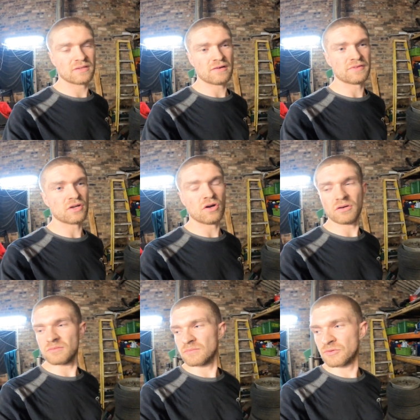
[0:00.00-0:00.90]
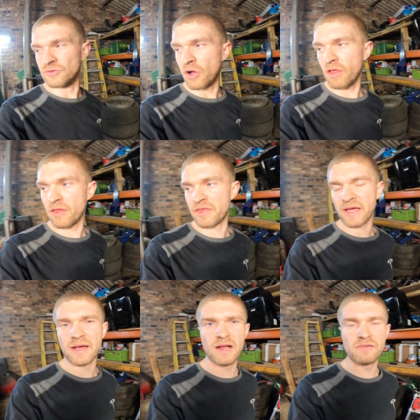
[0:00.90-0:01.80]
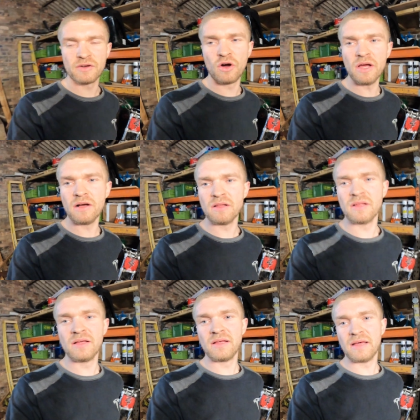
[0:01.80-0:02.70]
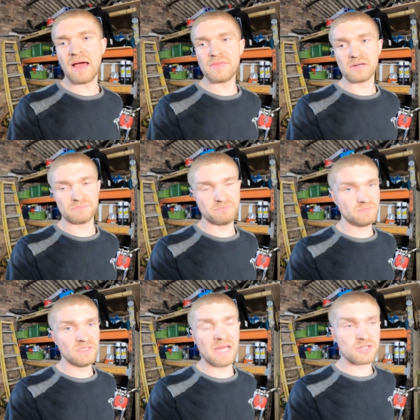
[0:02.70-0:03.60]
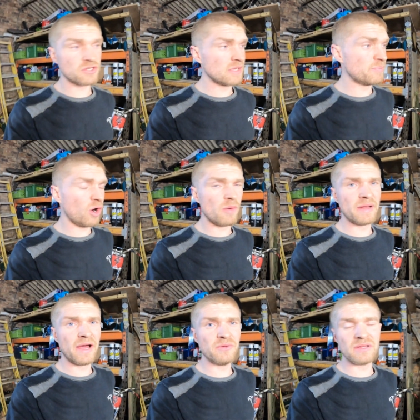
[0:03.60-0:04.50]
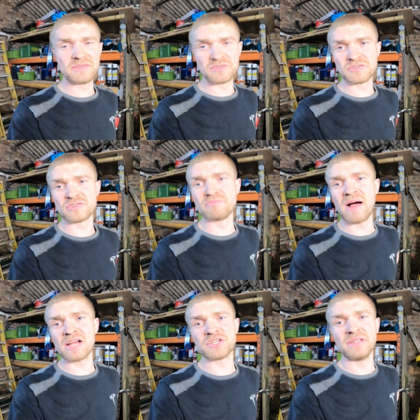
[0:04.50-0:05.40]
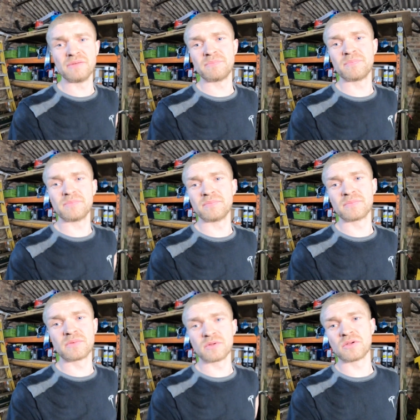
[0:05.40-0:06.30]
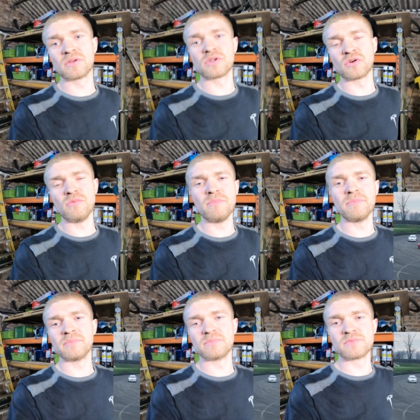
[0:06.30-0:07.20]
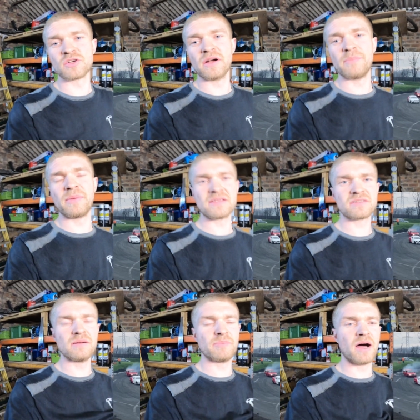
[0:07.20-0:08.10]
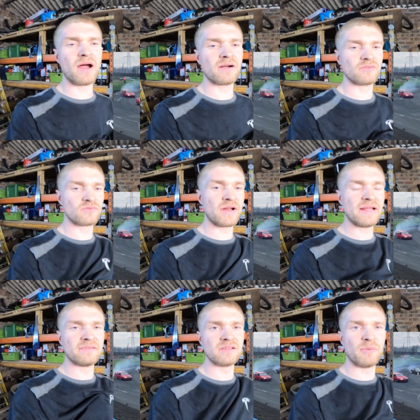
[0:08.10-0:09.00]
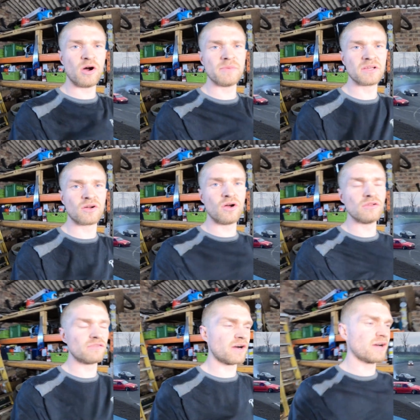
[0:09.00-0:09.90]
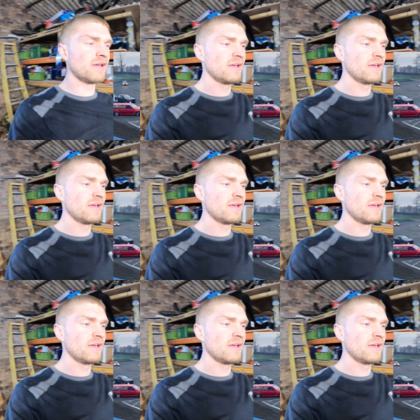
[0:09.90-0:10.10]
Have they got not thick enough in oil? And they're literally bottoming out and just smashing the chrome sort of piston part right into the bottom of the coilover?